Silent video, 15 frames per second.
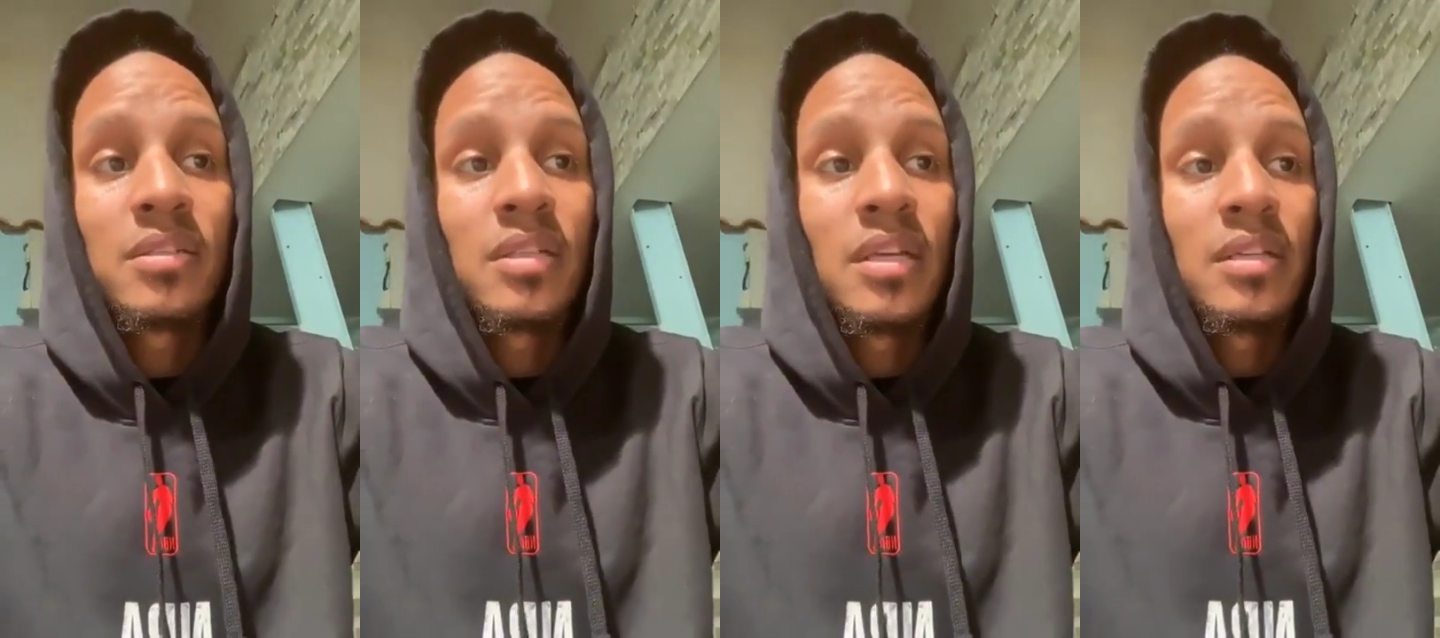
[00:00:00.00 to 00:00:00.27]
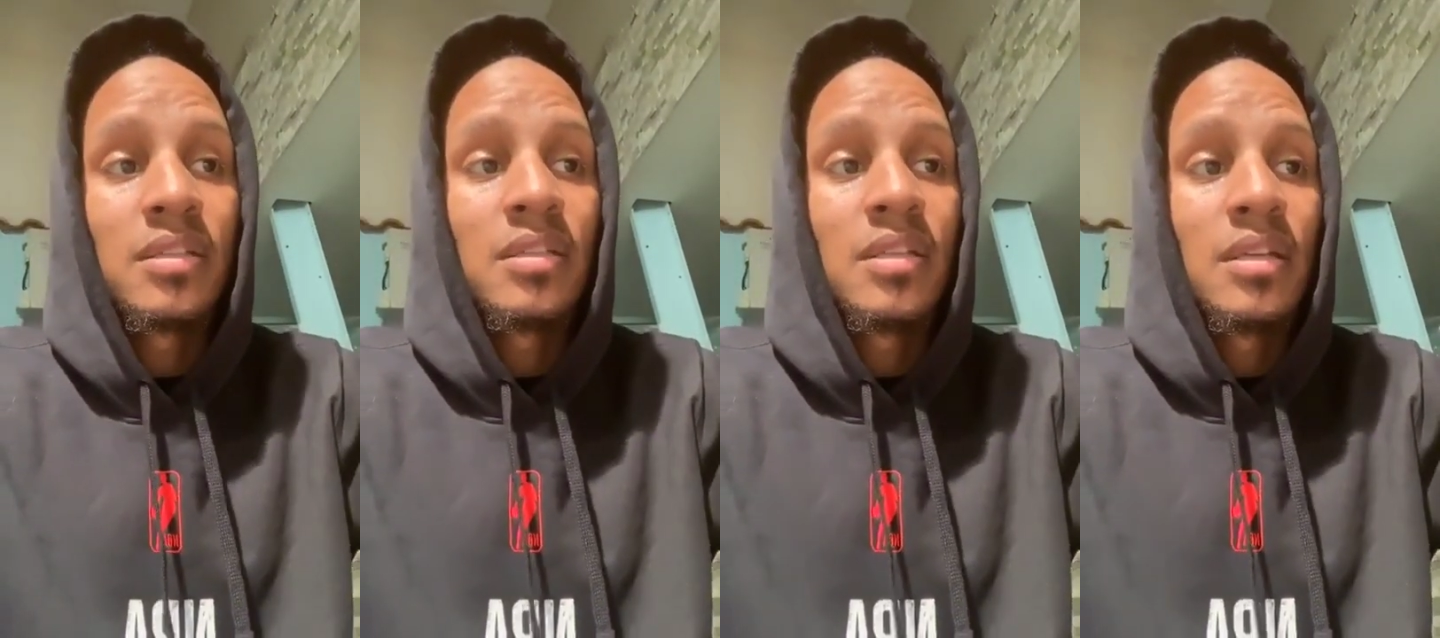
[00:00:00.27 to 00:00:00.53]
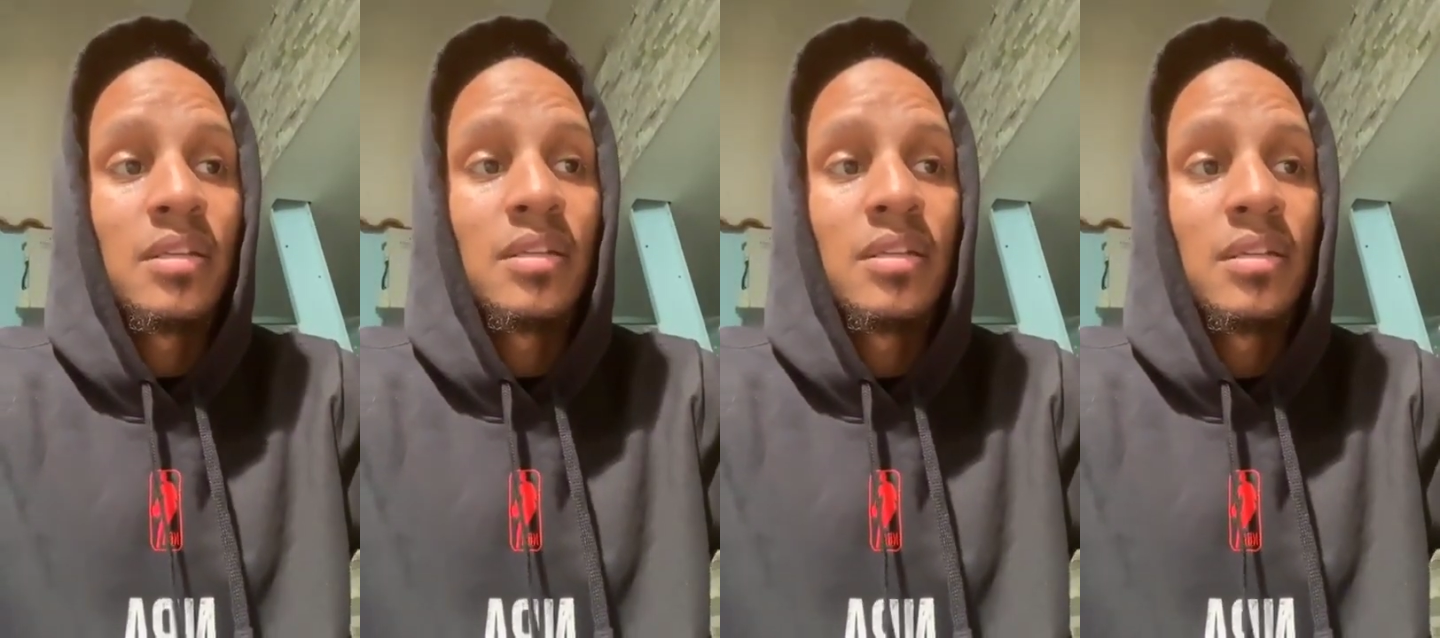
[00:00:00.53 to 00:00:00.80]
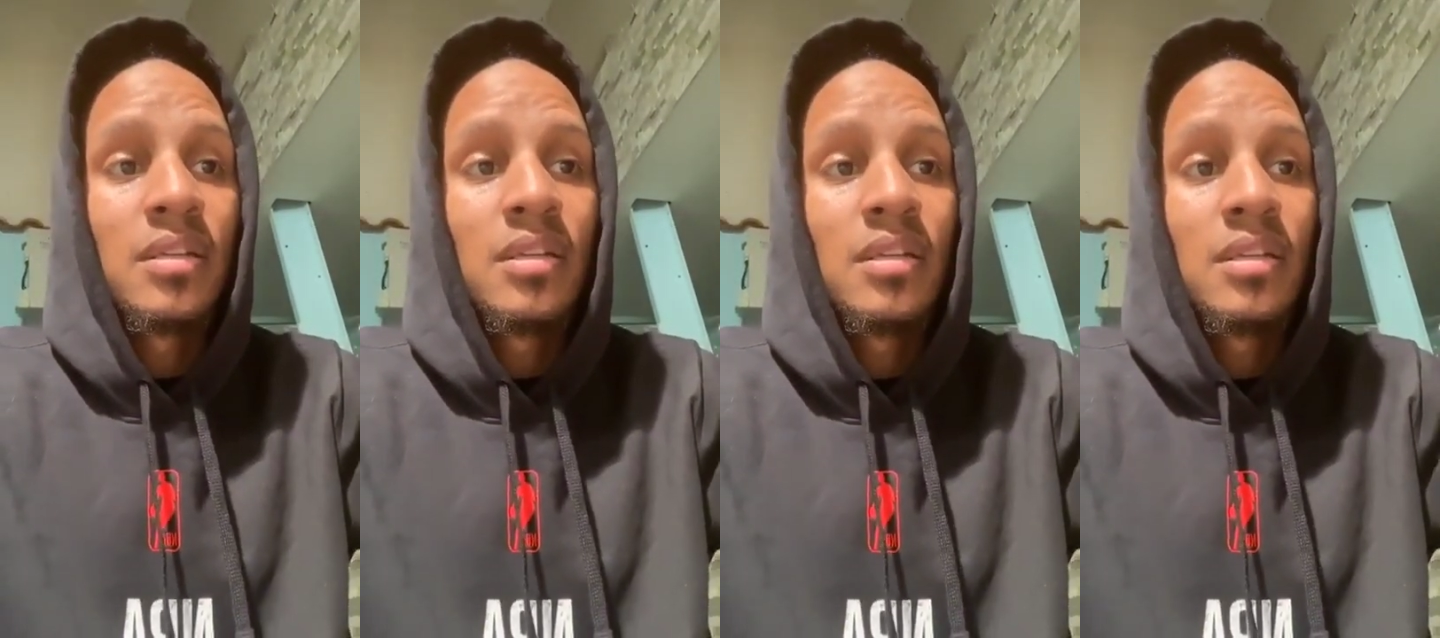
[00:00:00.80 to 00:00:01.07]
that
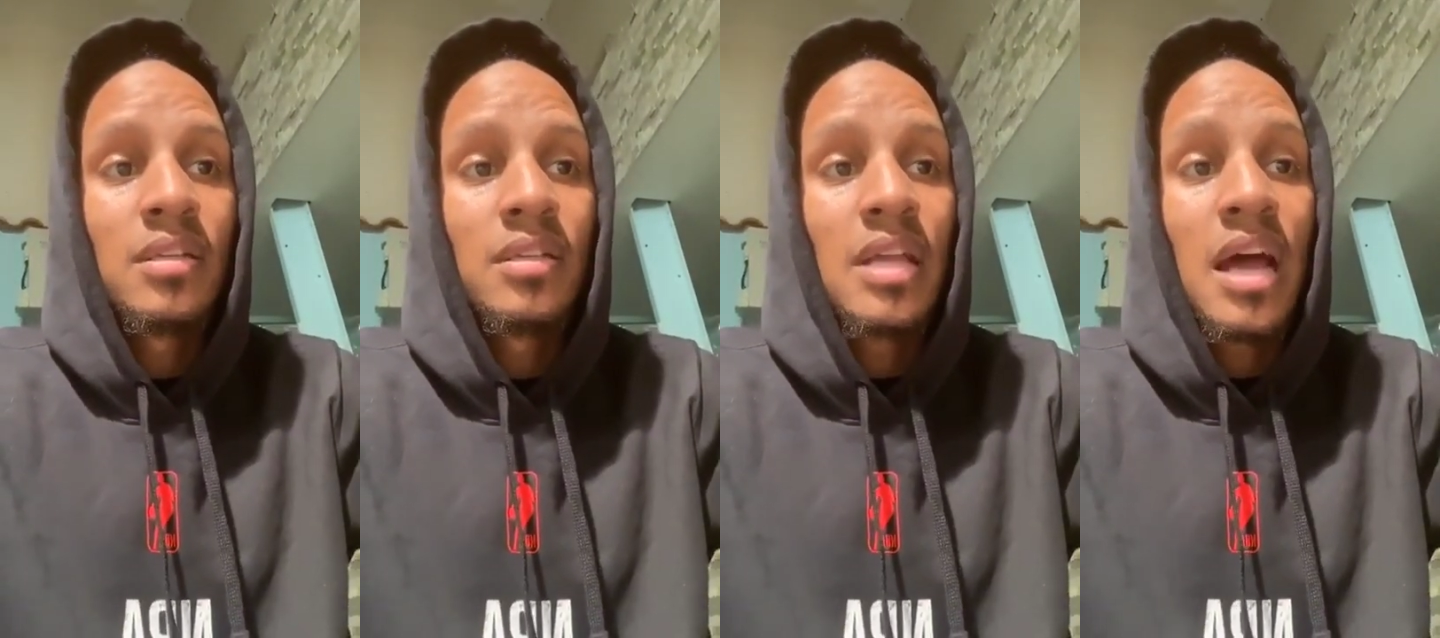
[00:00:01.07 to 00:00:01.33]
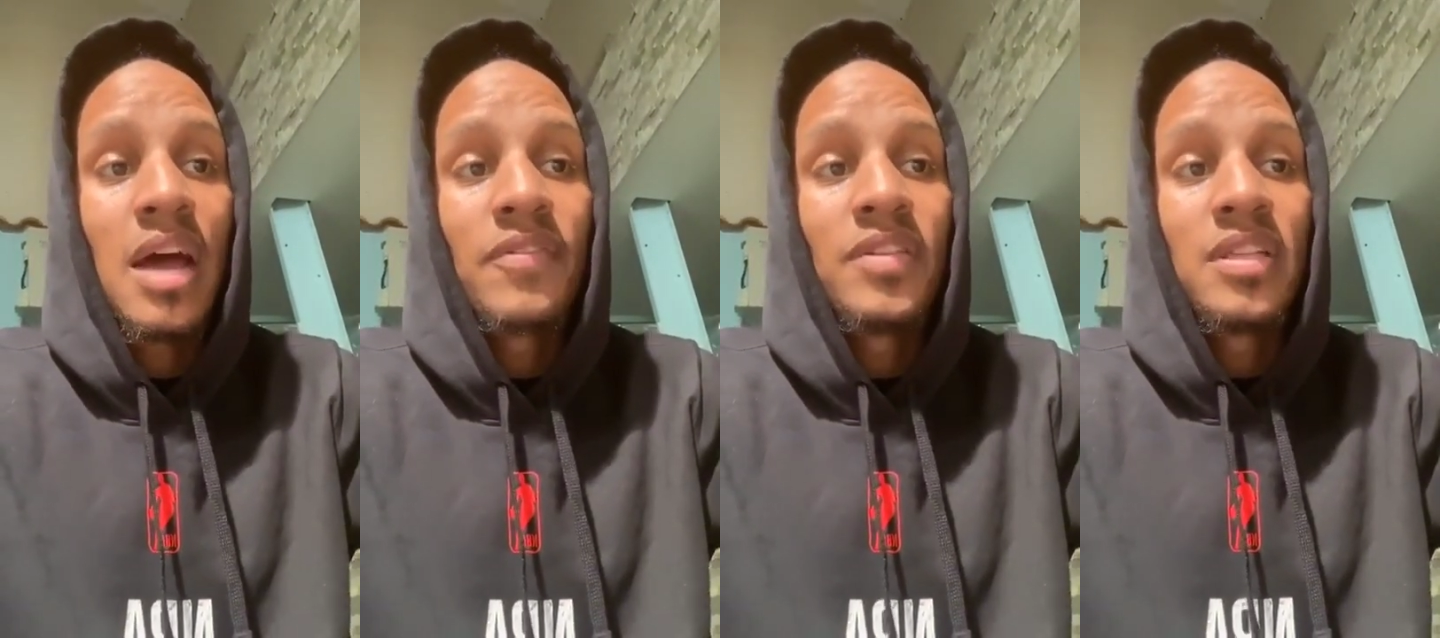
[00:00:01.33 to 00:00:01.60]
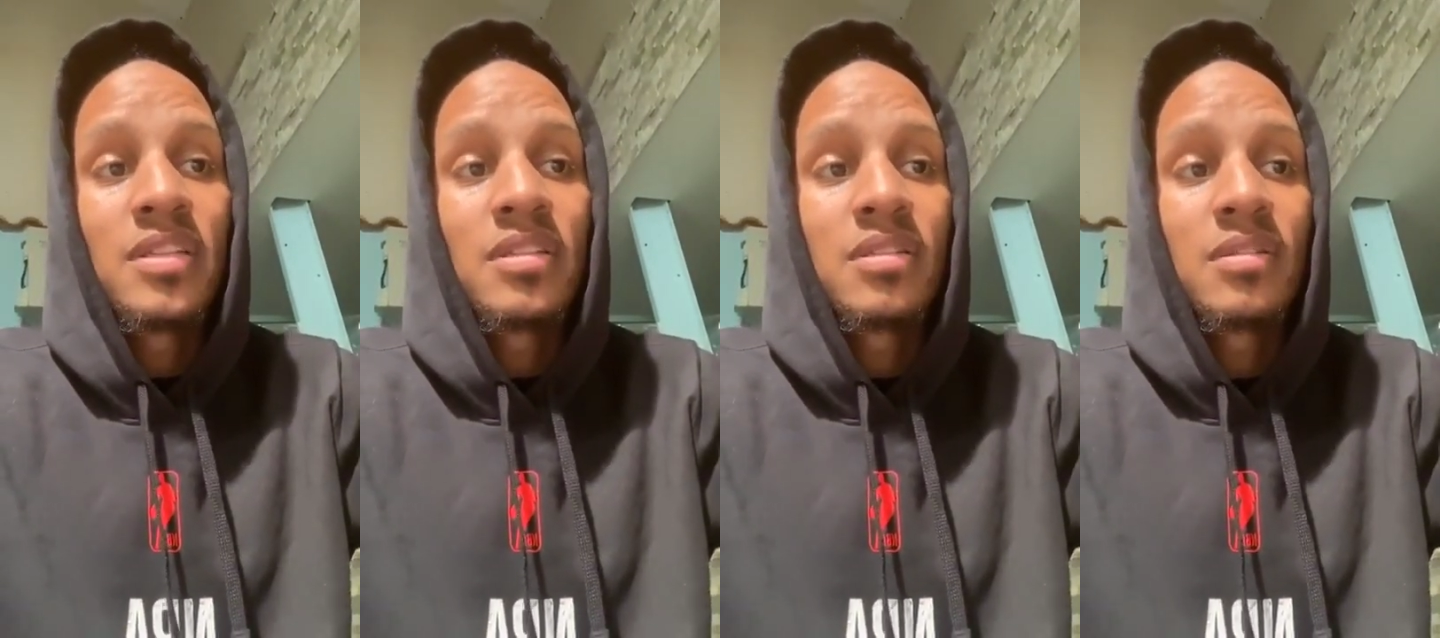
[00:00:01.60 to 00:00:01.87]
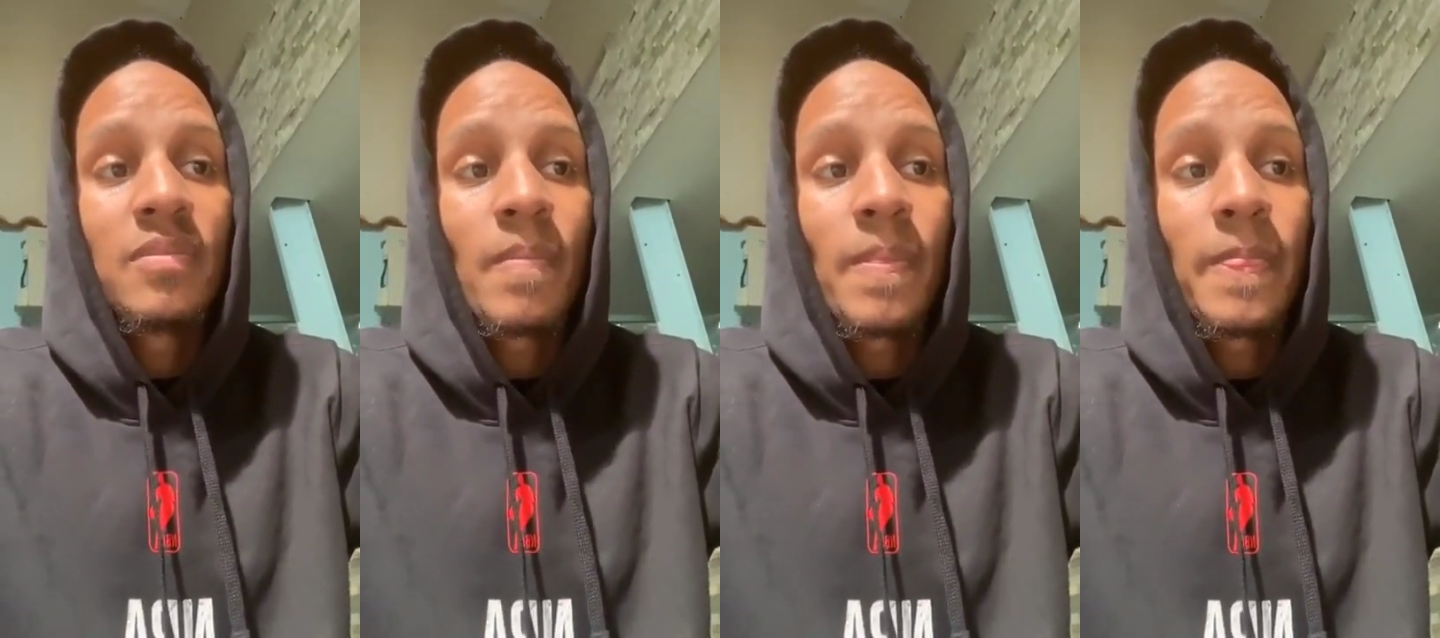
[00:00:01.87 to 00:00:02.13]
that have this